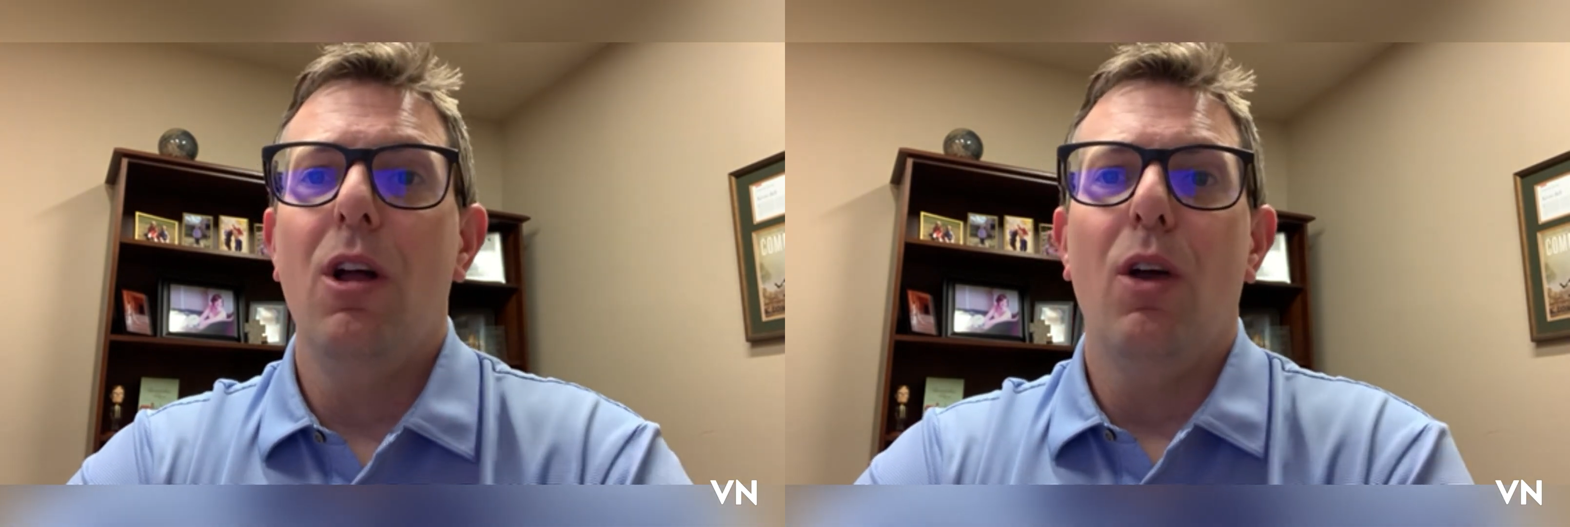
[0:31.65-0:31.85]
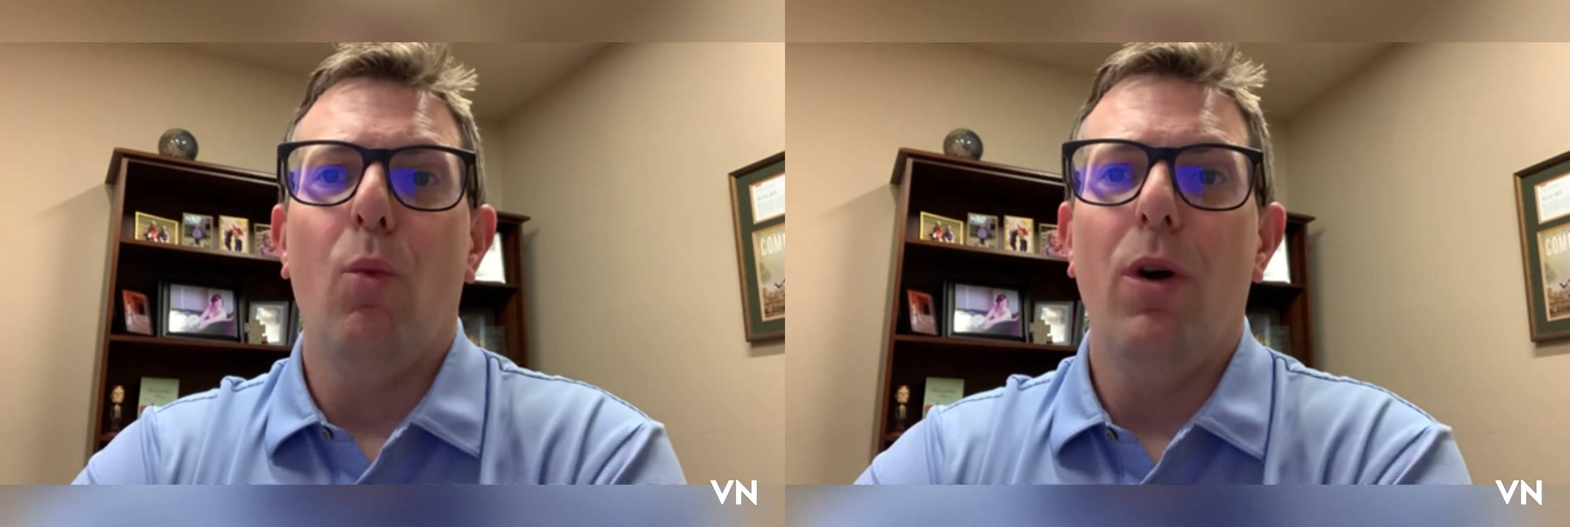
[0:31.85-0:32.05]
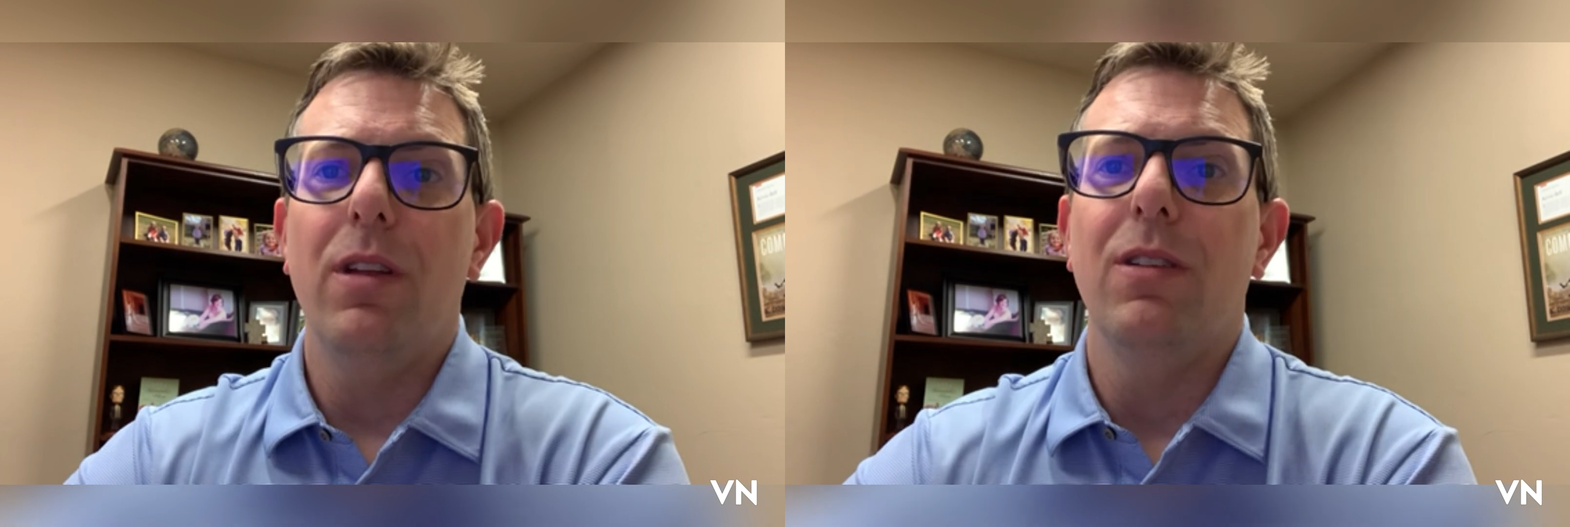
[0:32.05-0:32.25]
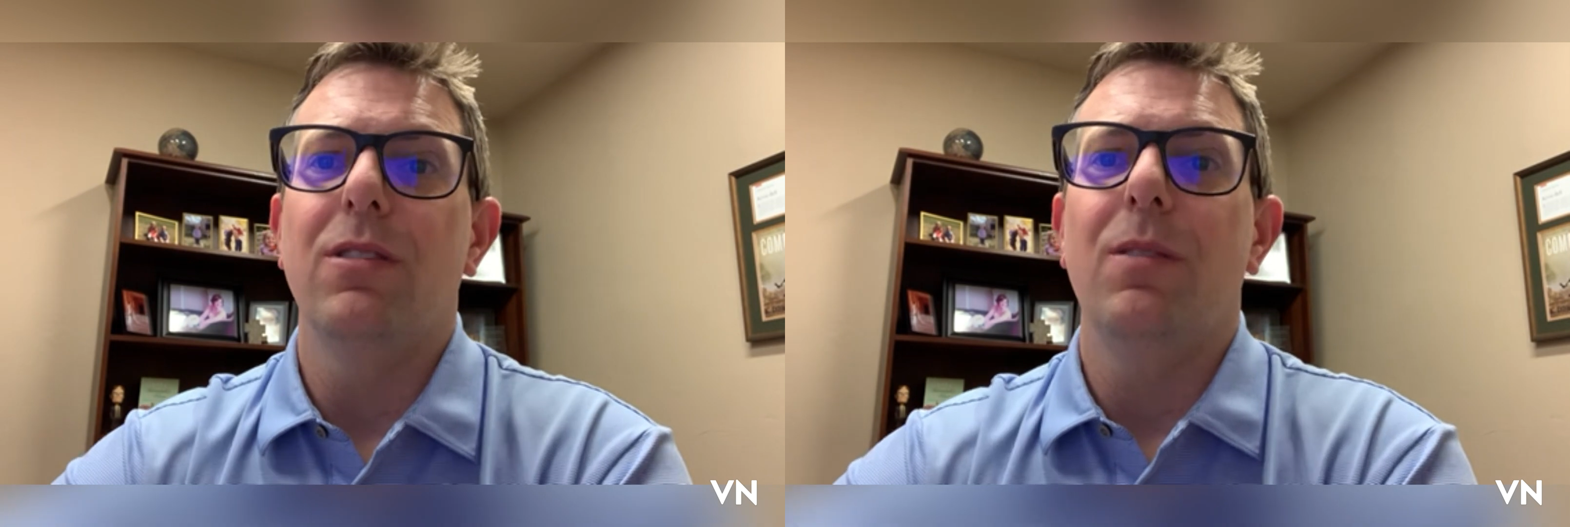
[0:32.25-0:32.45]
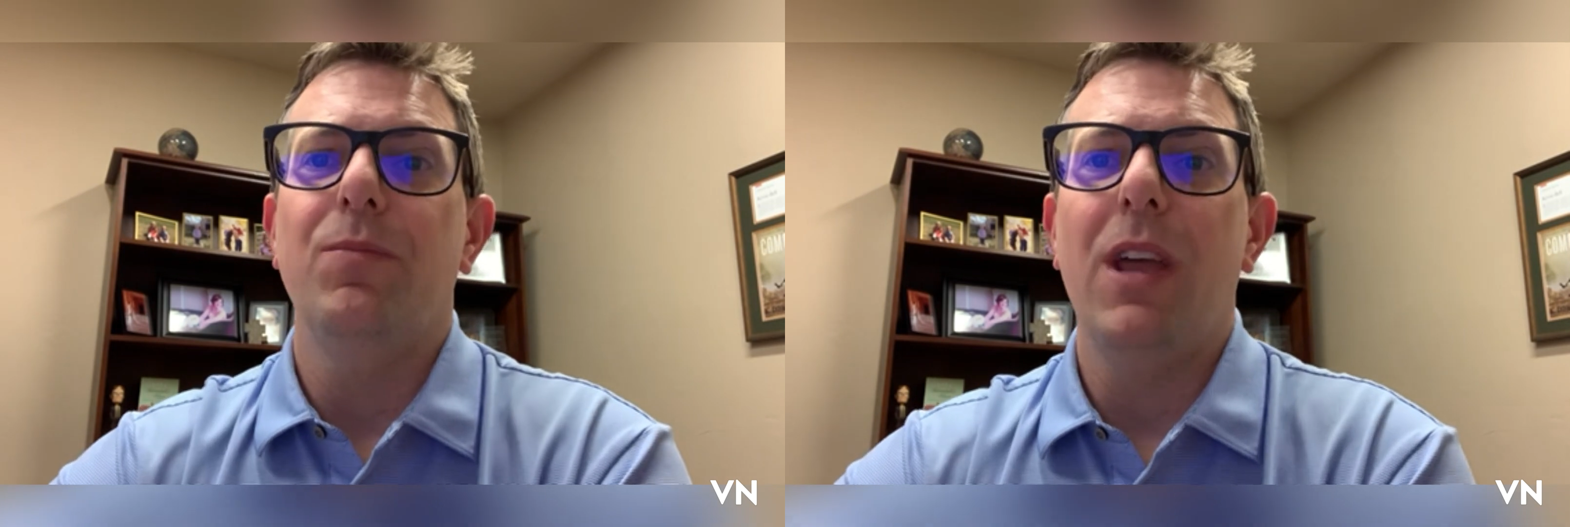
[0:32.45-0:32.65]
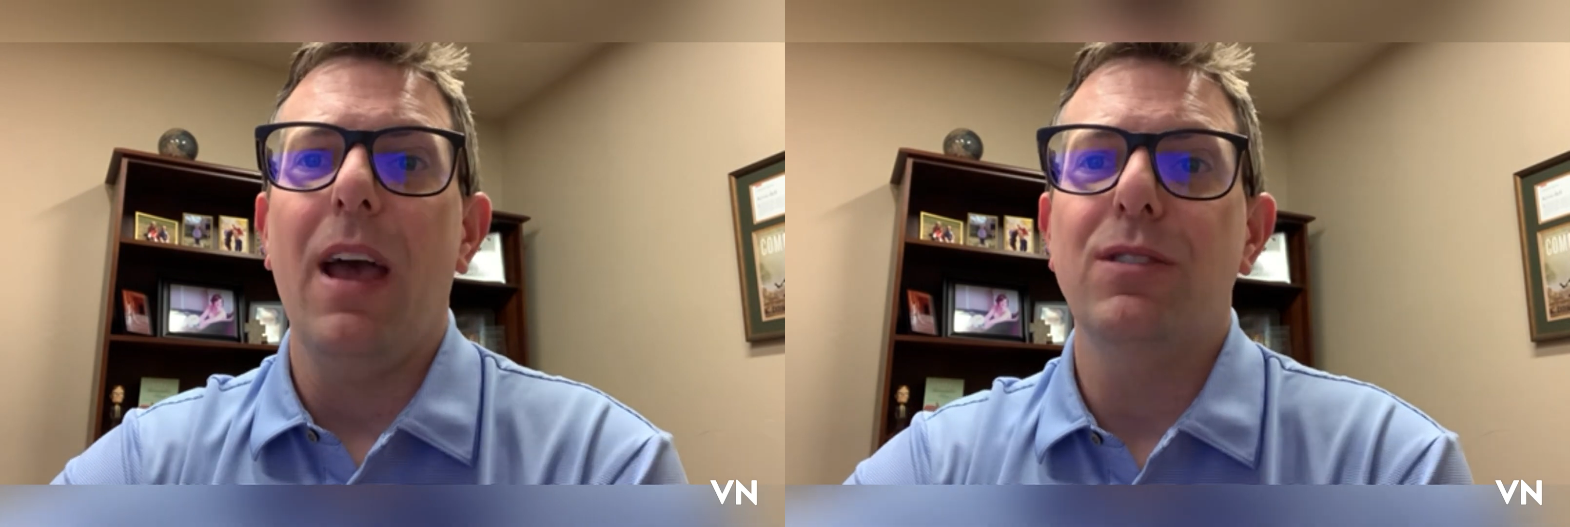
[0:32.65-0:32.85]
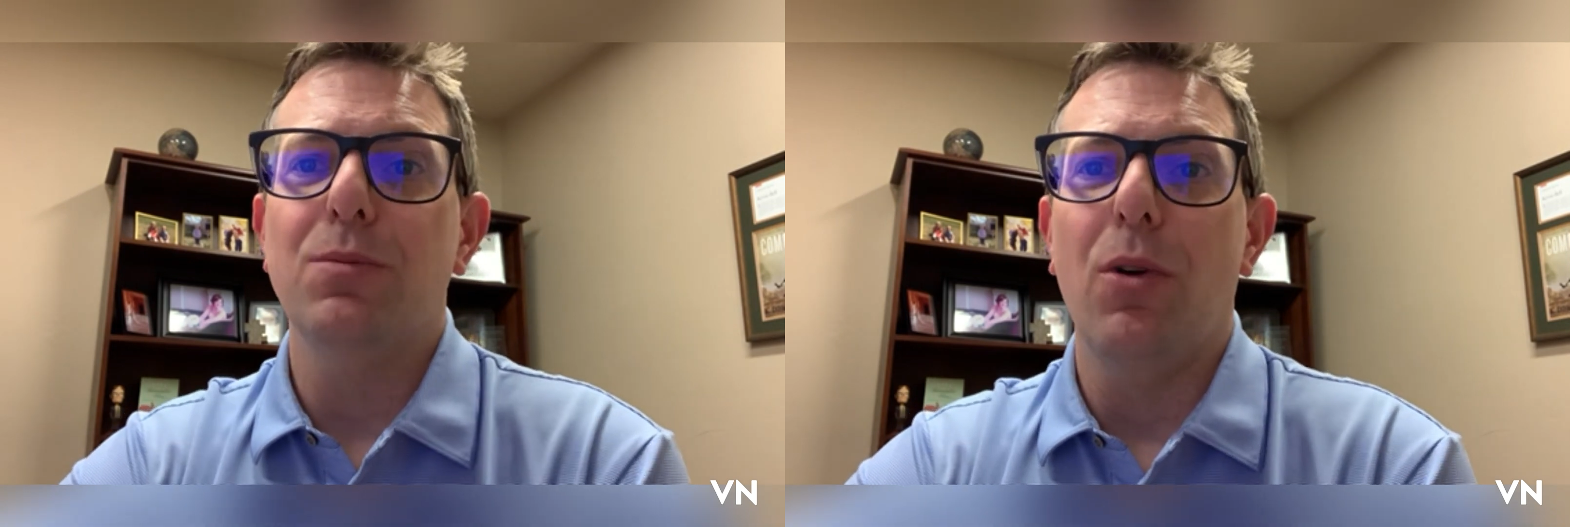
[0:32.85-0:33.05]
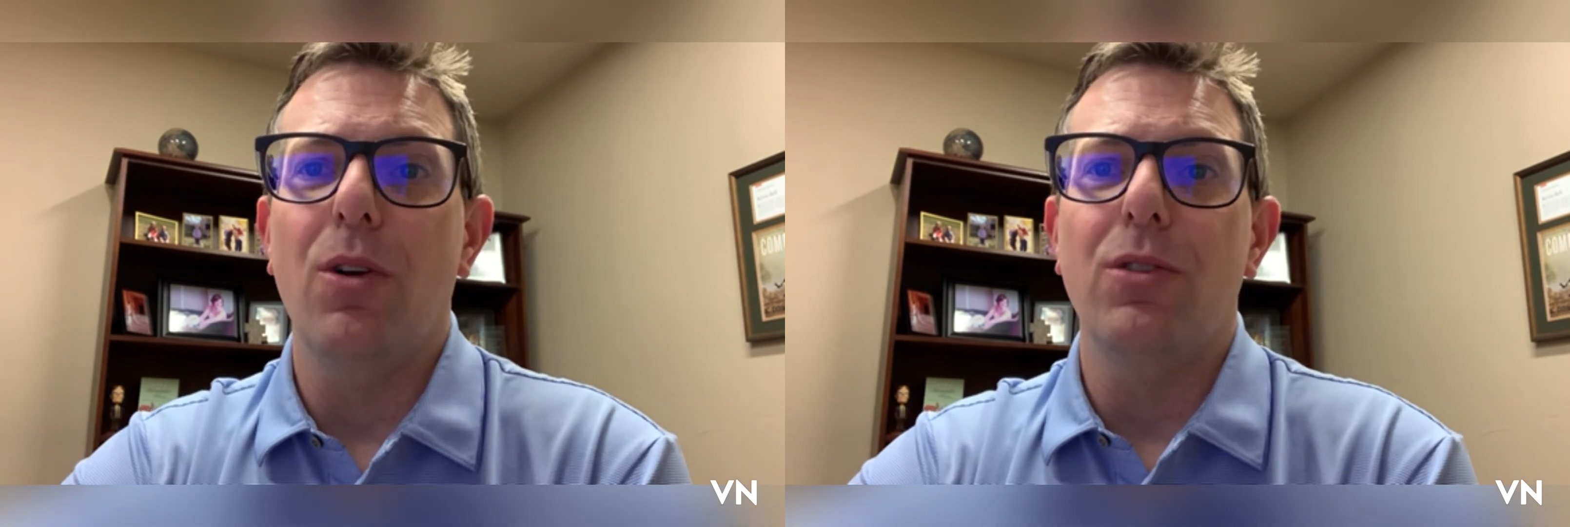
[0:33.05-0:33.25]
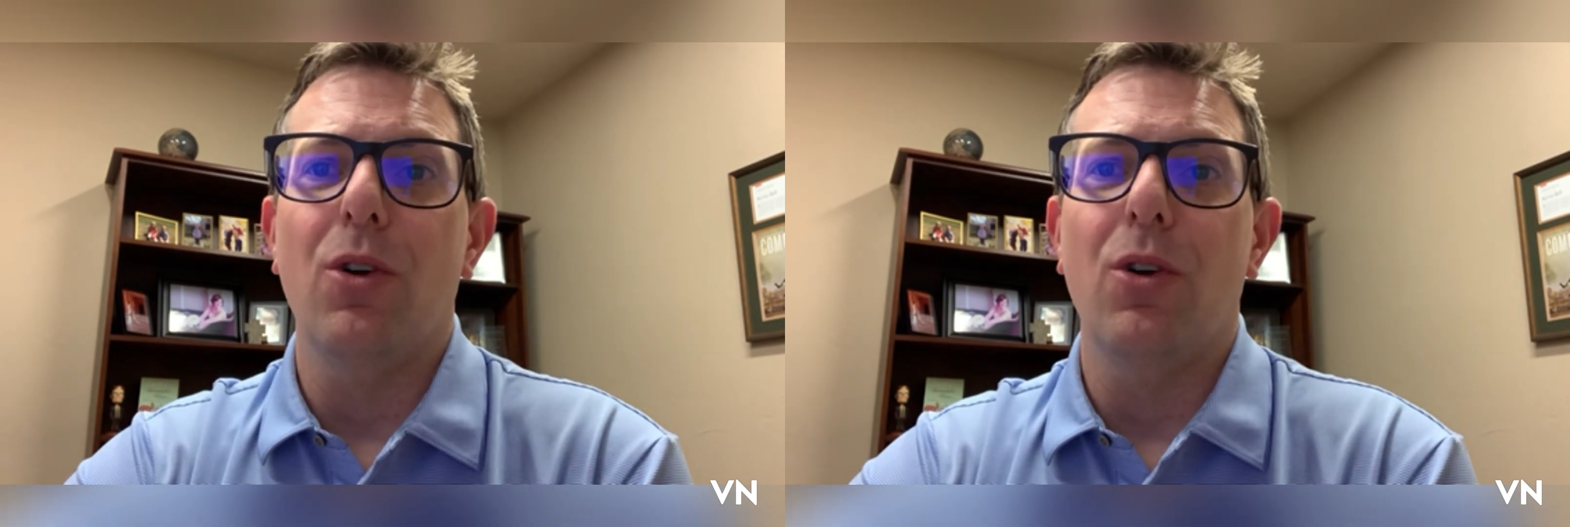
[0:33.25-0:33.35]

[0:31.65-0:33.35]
what is tax smart